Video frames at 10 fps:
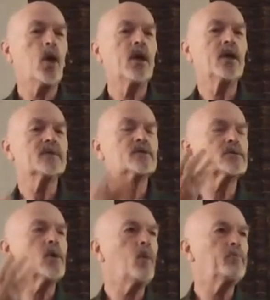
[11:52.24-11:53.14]
He was
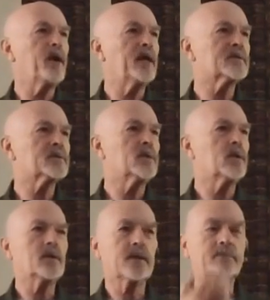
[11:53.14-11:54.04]
so
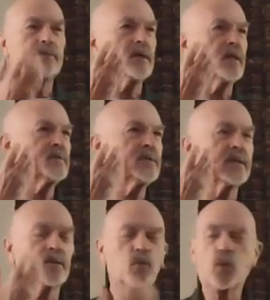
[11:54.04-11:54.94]
practical. He put
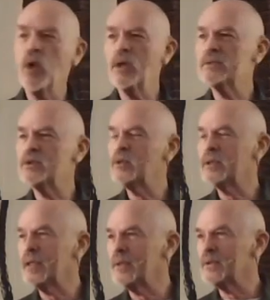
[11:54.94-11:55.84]
everything in words that you
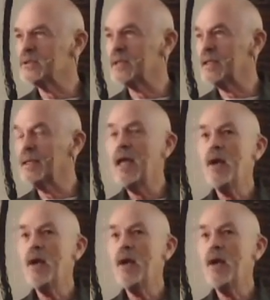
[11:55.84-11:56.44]
could understand,